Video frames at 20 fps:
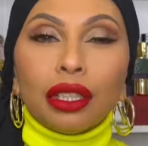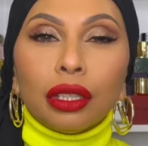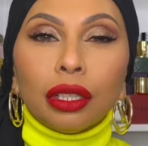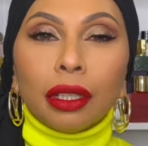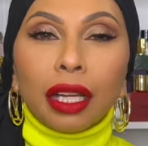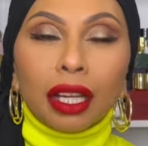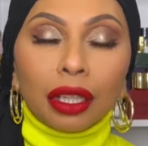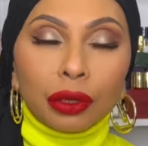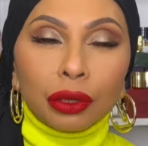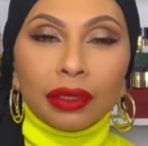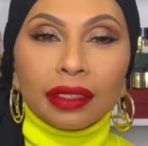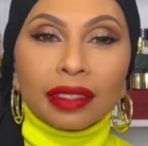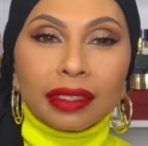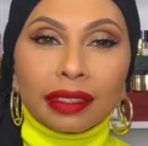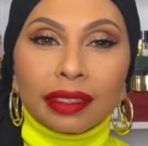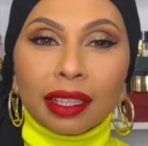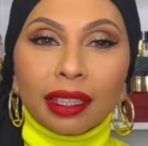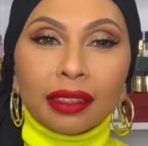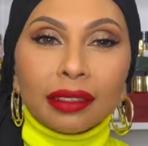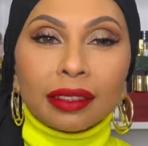Argos
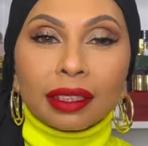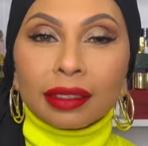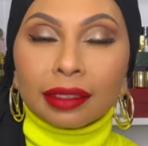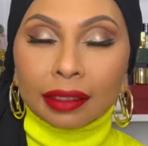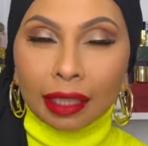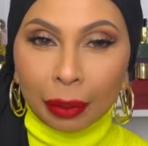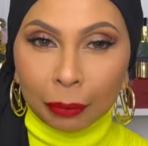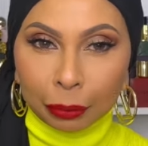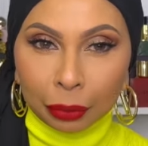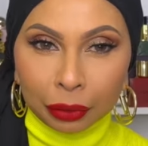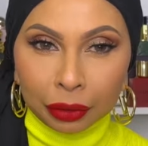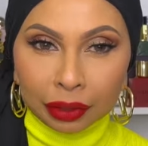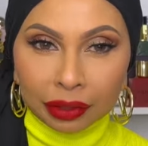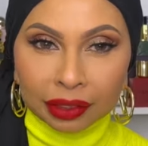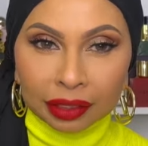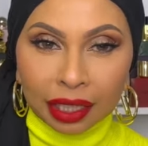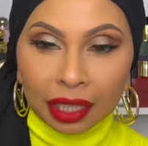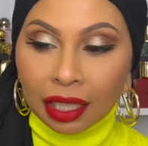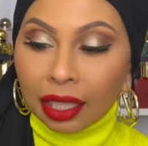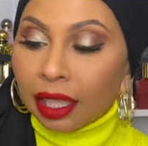sells
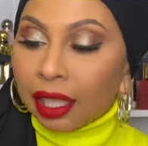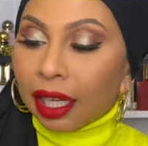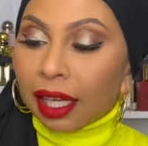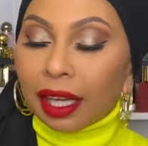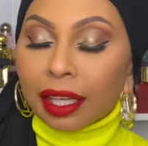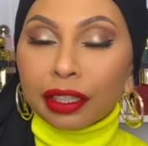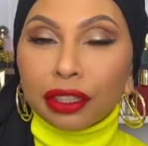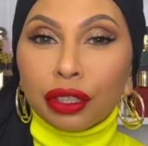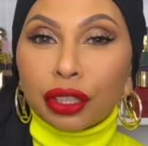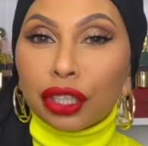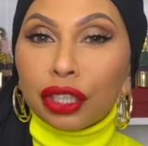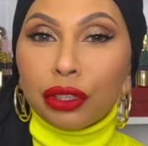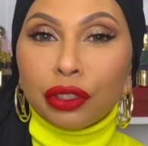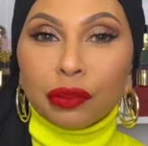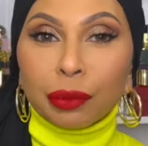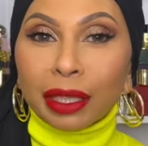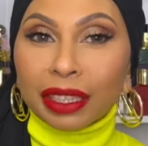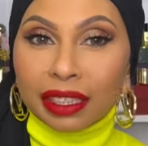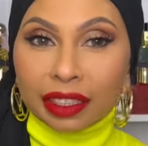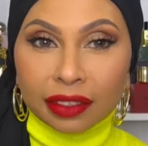samples. You can
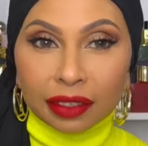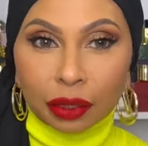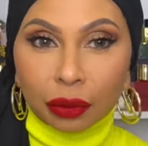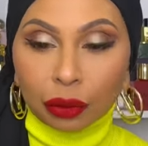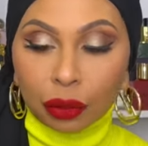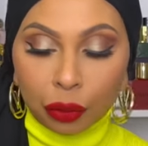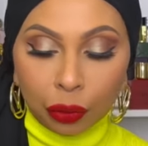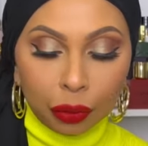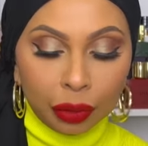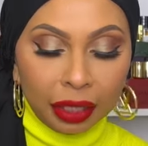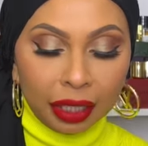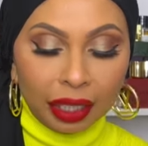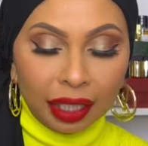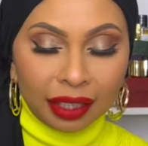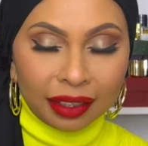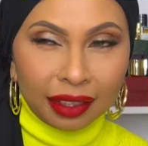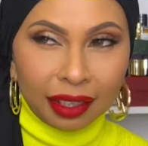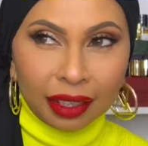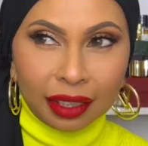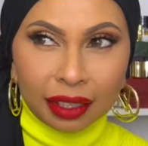use my discount code. I
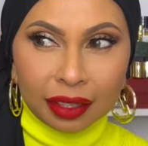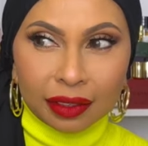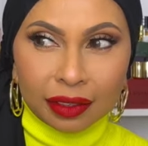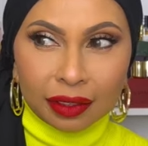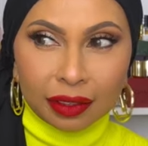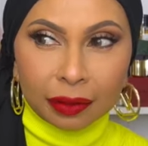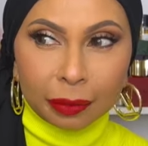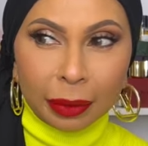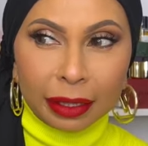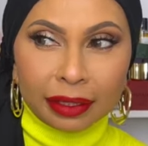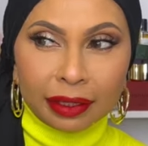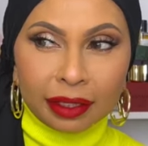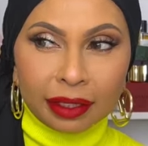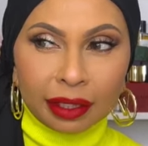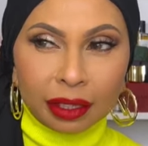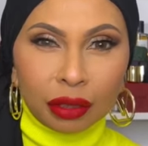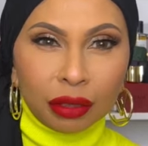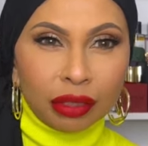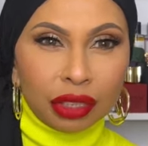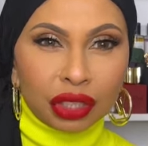think it's
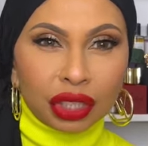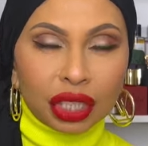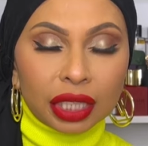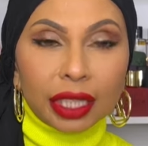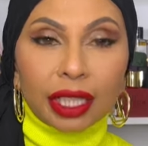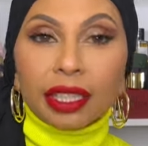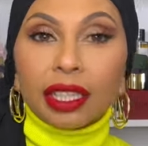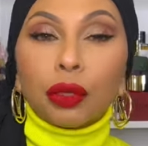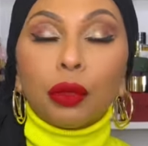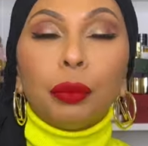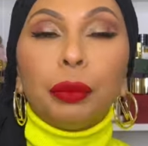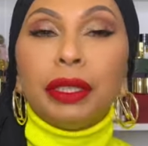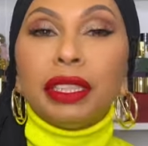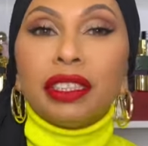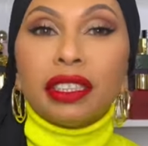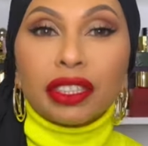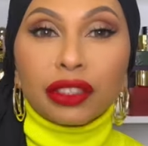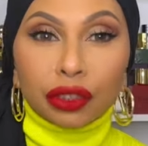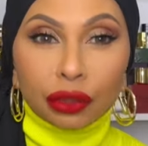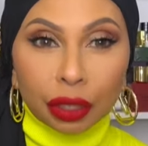spicy10 or nisha10. It will be in
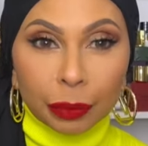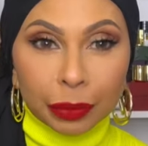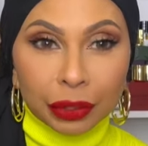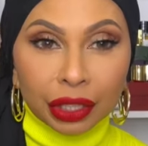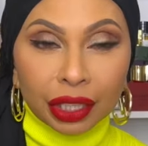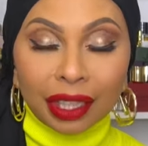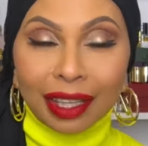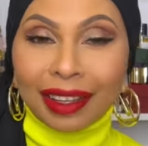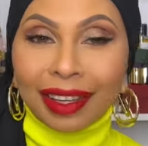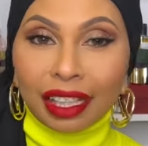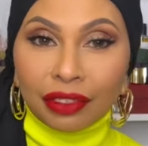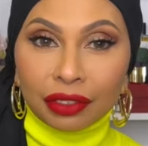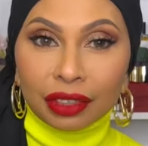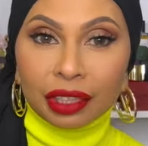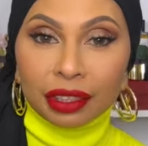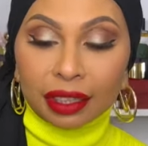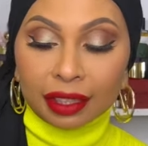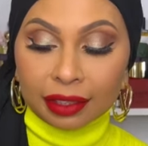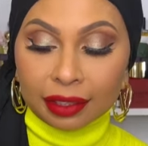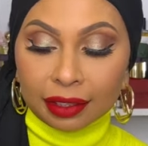the description. I have
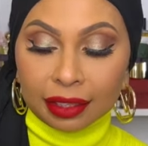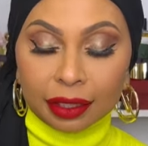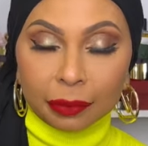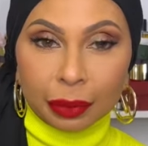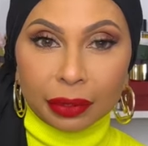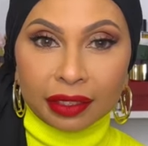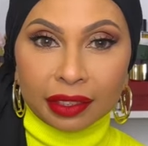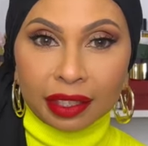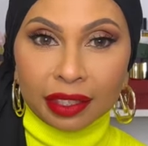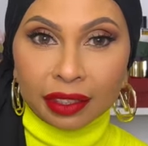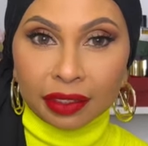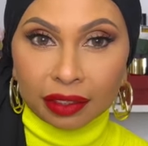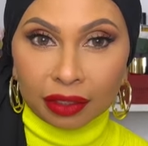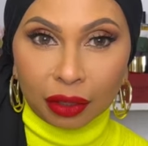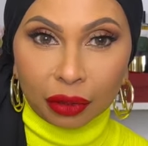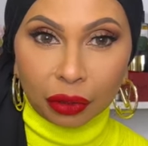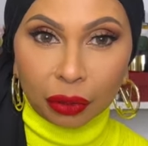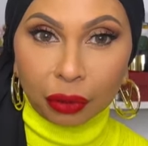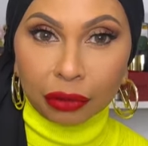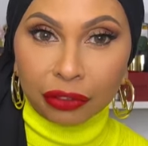a 10%
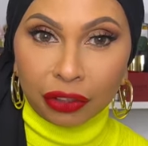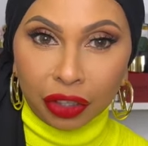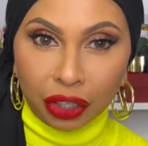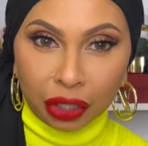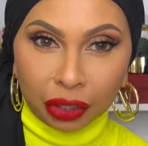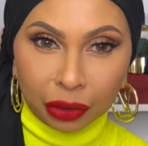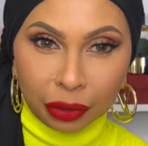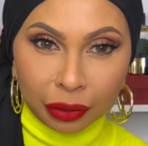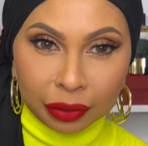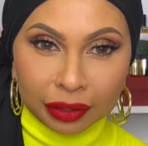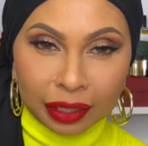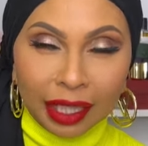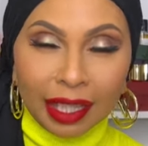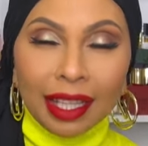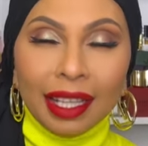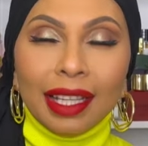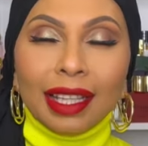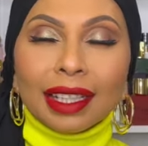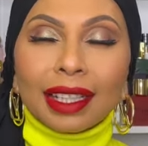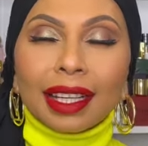discount code for Argos.
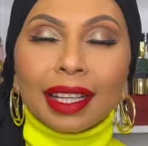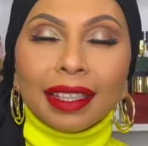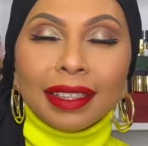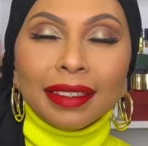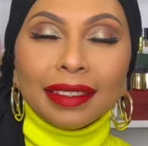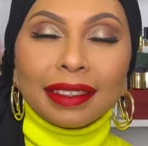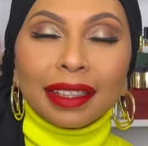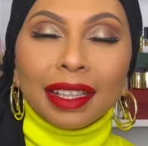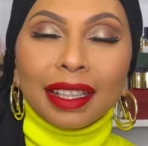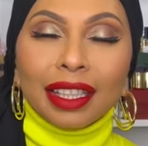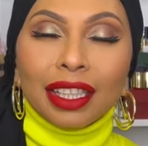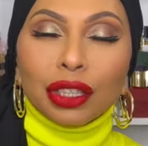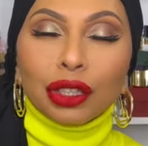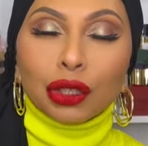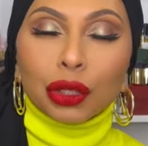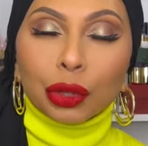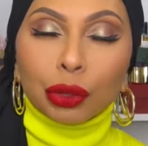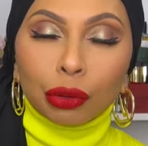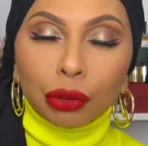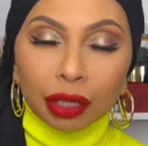Guys,
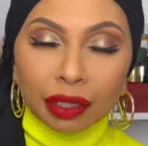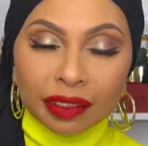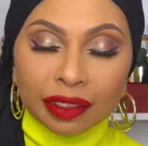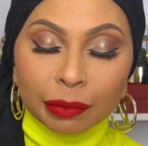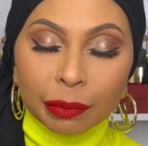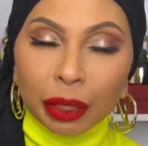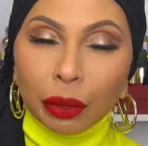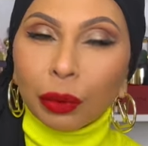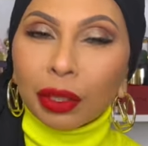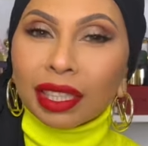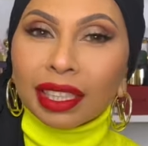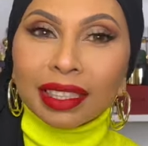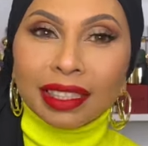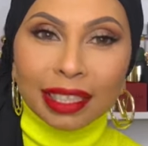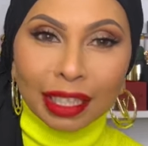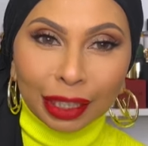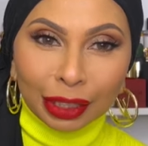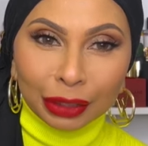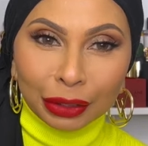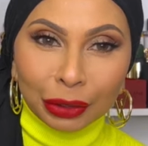trust me when I
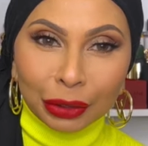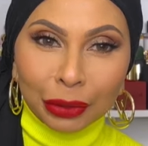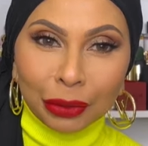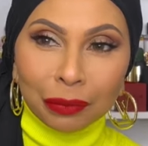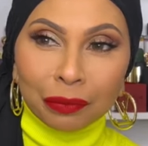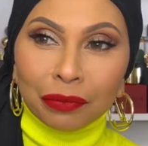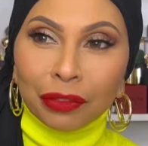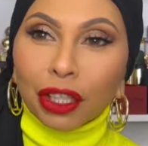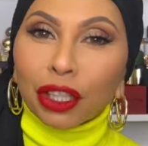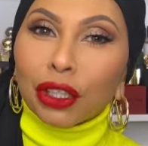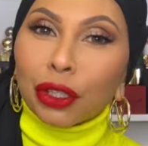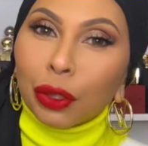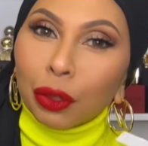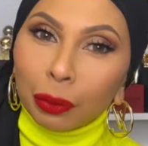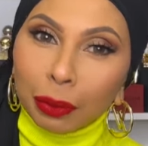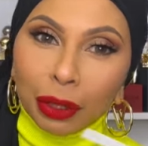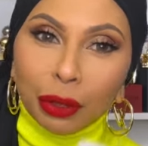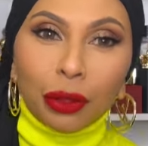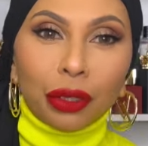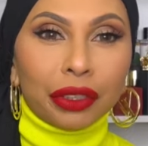tell you, you'll
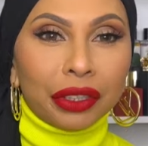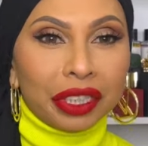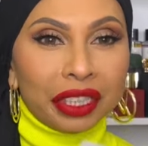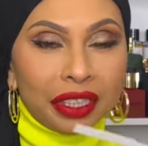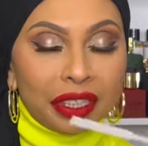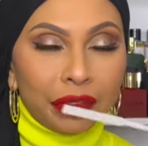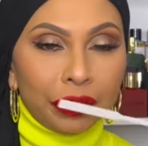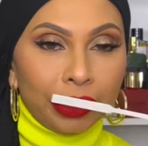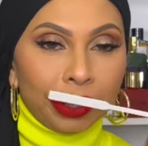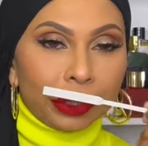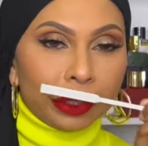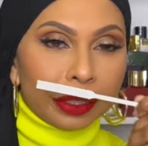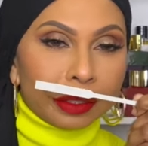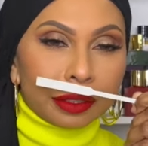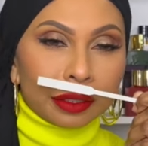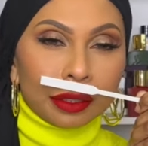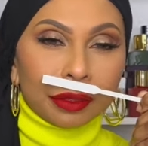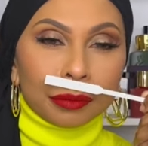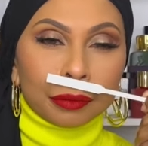be ordering this fragrance.